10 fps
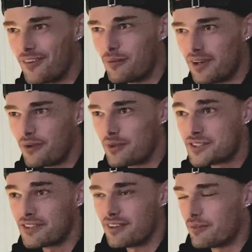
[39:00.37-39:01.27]

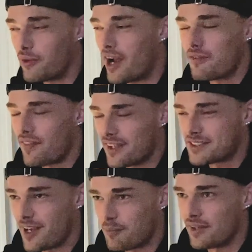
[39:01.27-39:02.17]
where everything's
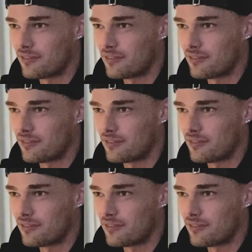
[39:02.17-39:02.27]
happening